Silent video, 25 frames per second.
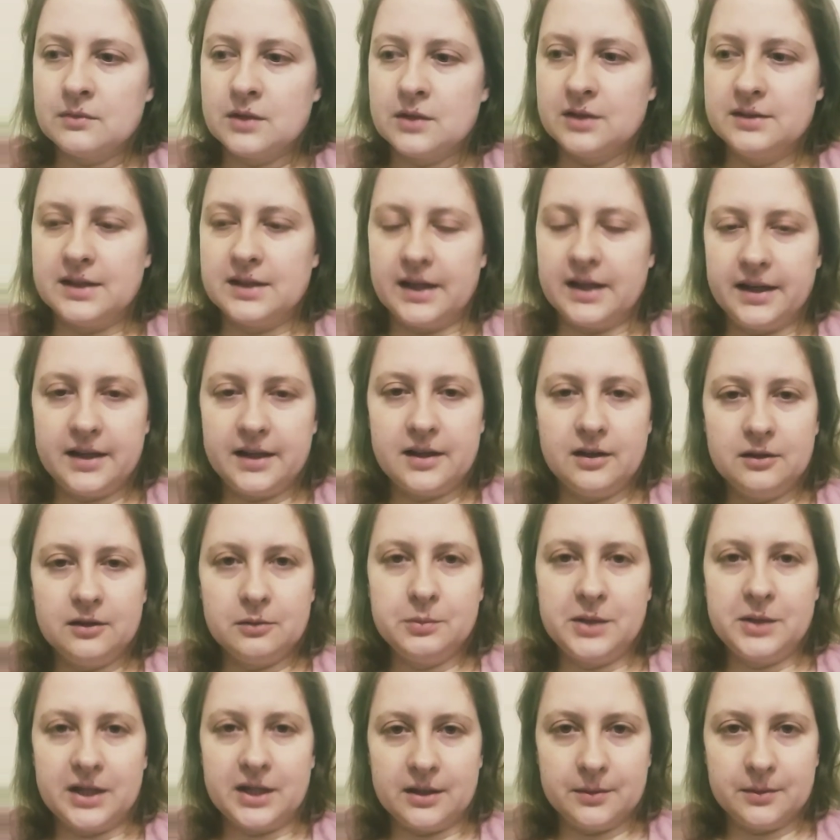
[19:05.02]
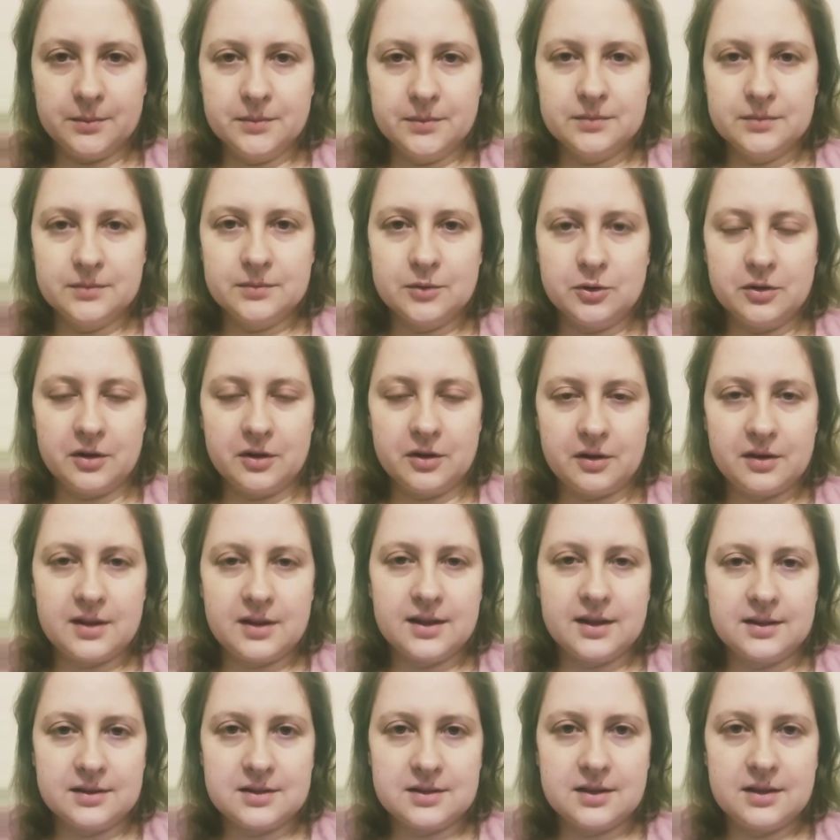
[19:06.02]
thy kingdom come on earth
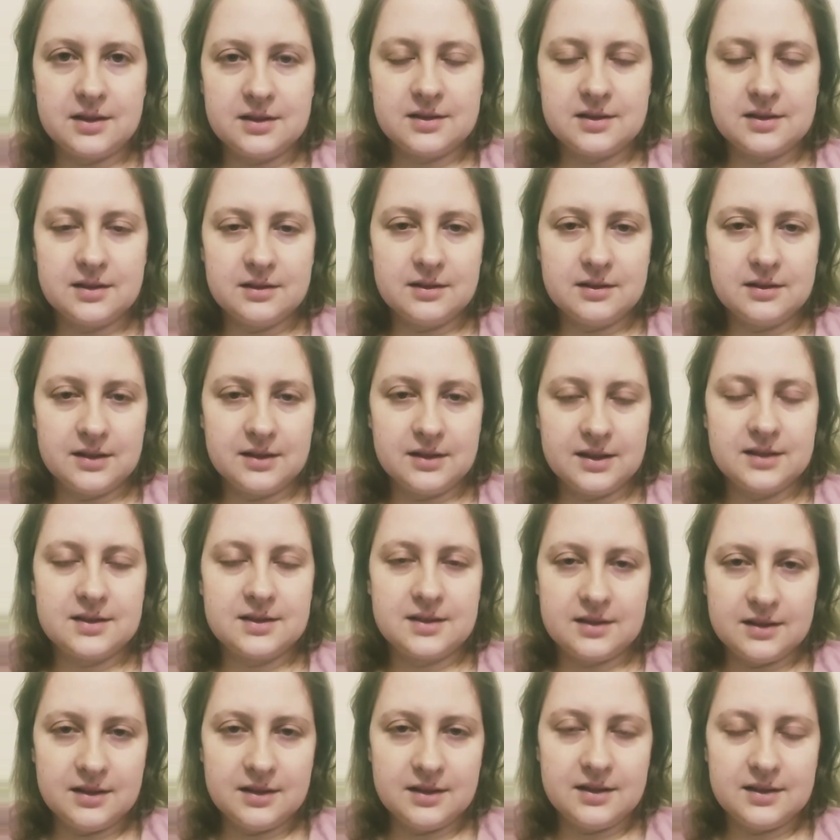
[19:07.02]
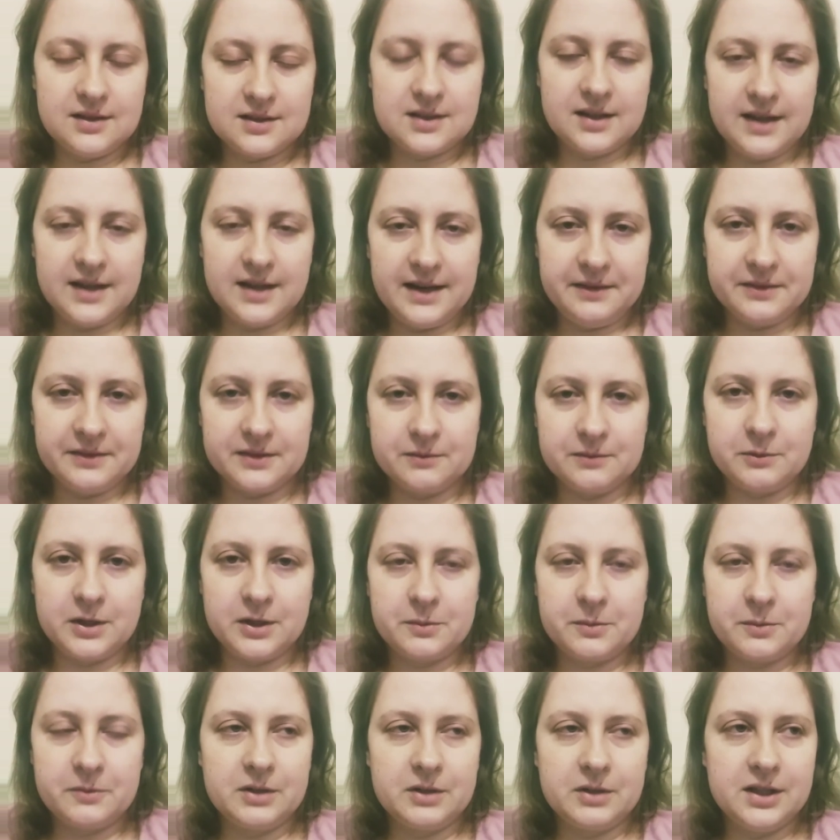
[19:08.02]
that is it is as it is in heaven. We
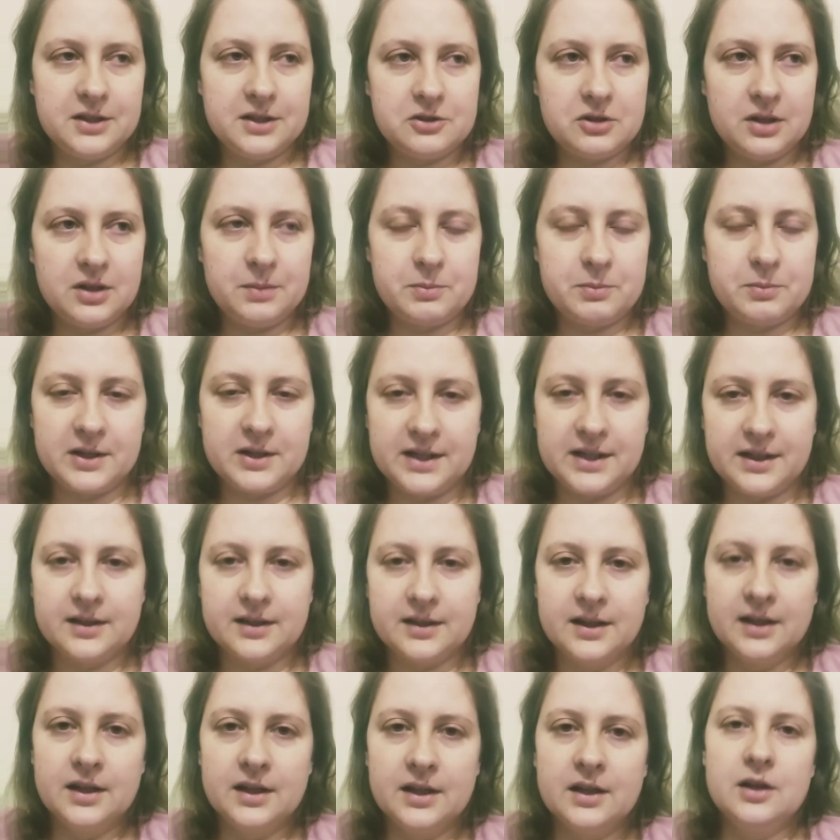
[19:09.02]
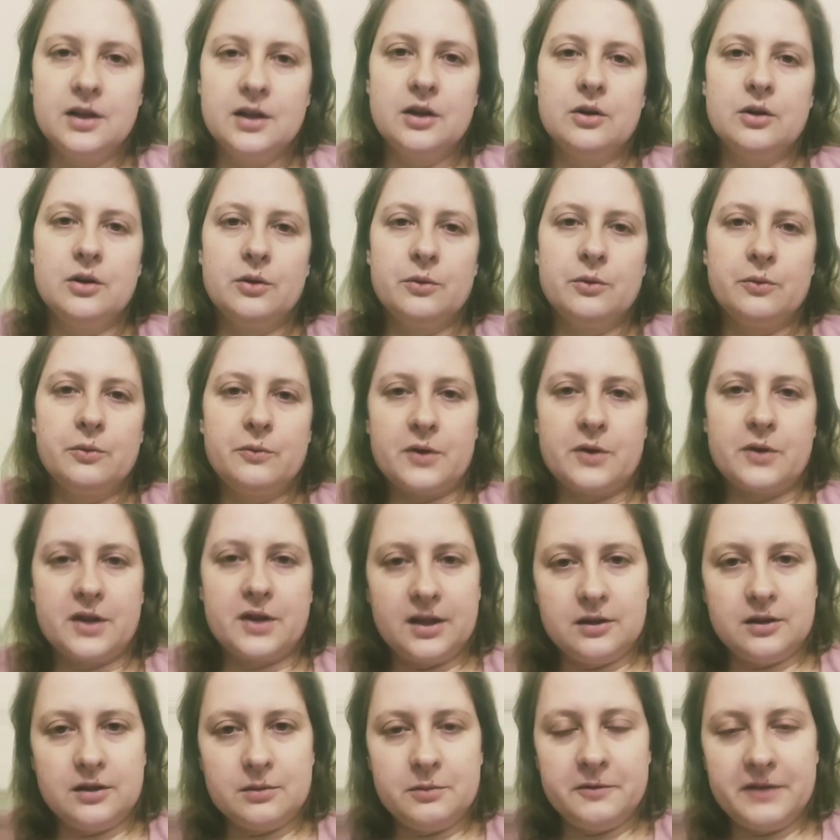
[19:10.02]
are literally praying for the
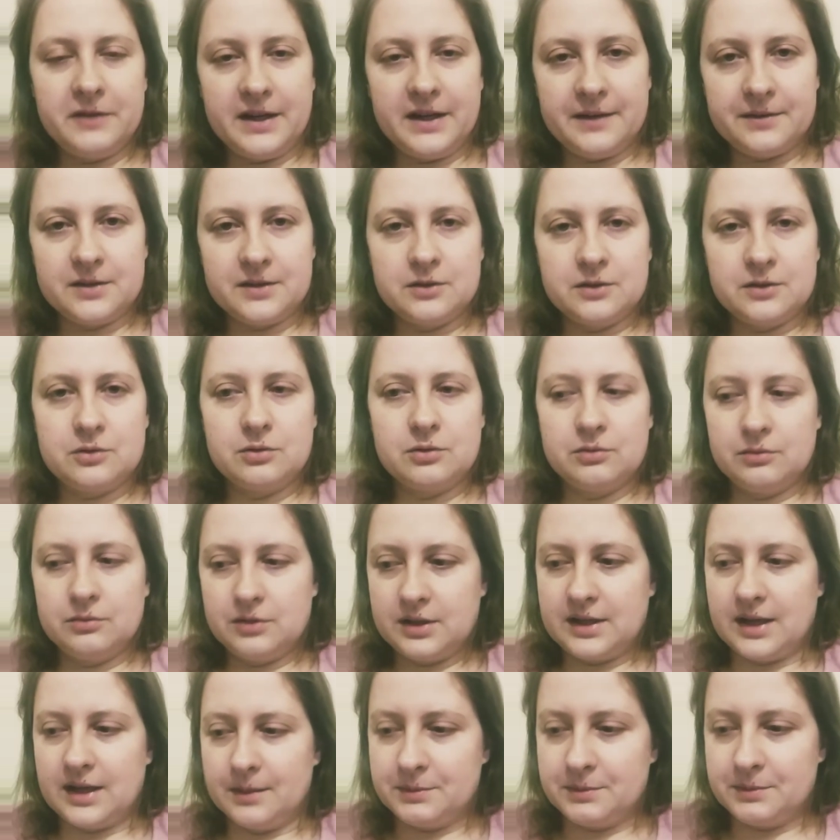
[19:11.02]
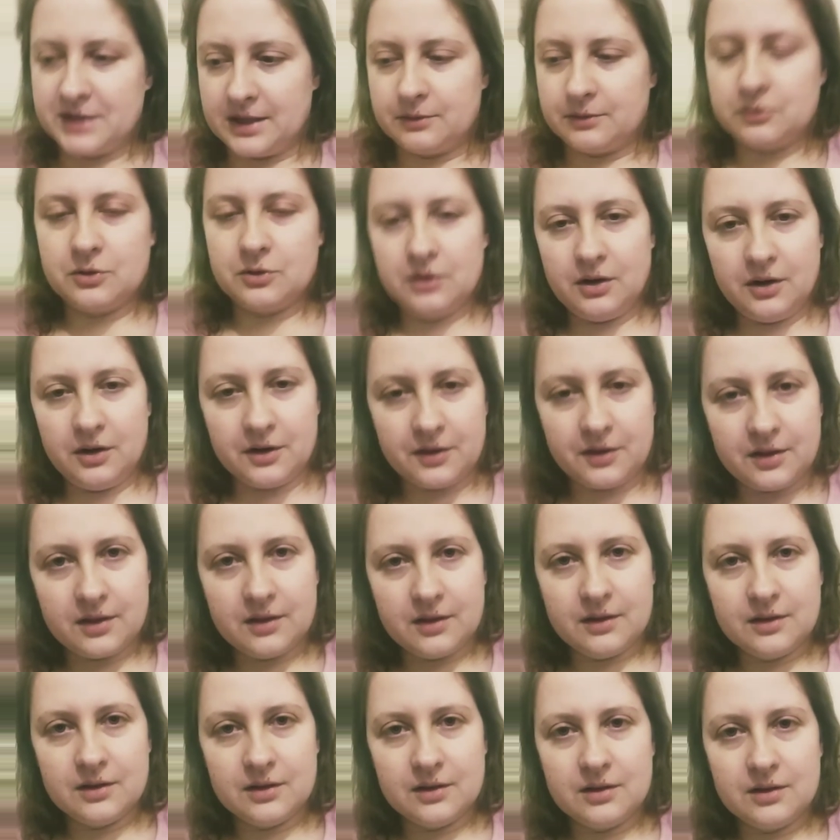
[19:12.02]
kingdom of heaven to come down to earth.
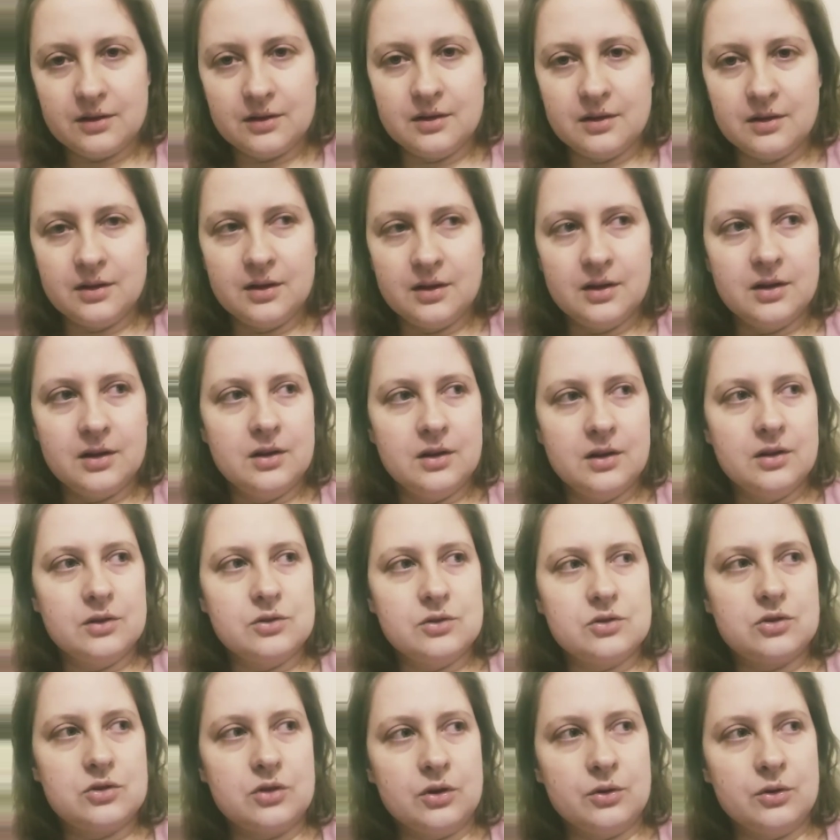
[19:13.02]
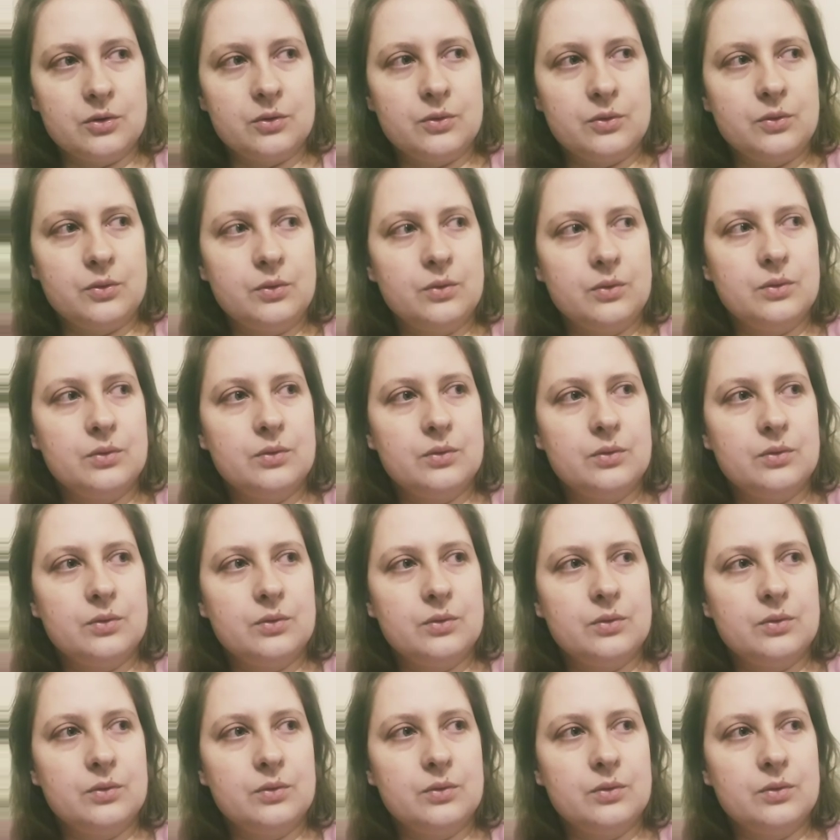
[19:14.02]
So